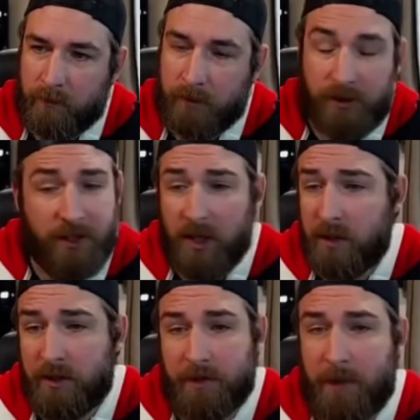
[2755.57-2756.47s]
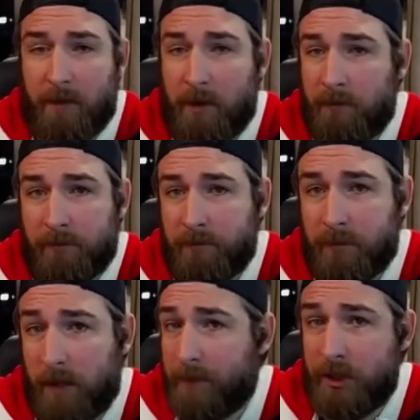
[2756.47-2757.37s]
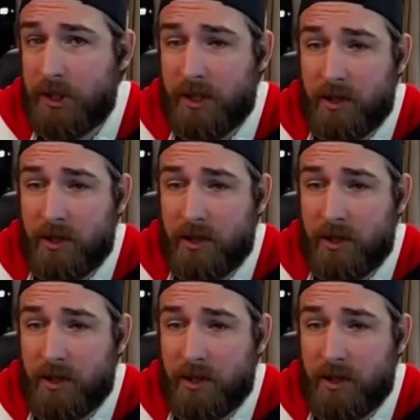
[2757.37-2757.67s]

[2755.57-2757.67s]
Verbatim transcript: G conscious. G conscious. G